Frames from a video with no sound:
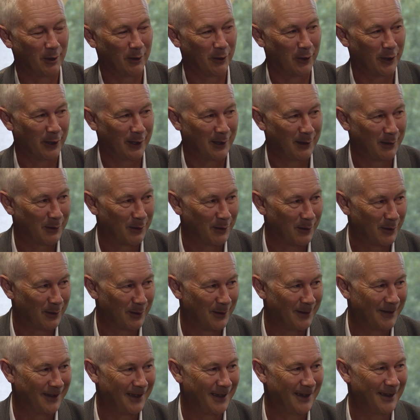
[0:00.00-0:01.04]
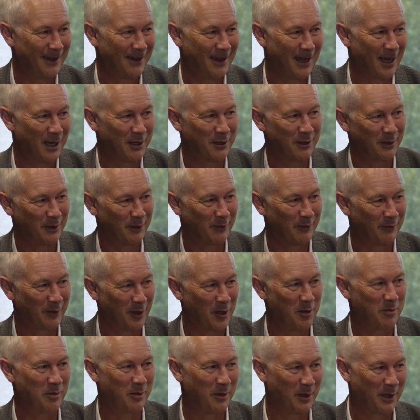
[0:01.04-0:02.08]
learning to actually have
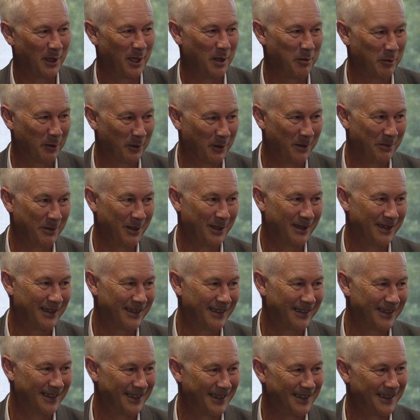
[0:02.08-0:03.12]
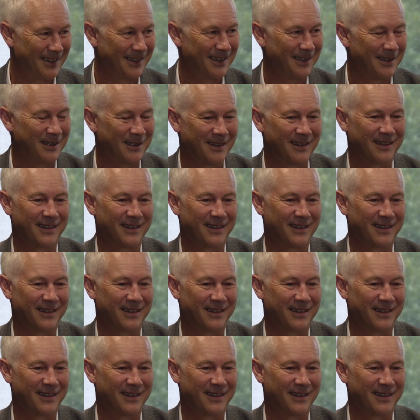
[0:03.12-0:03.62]
opened that up a little bit. And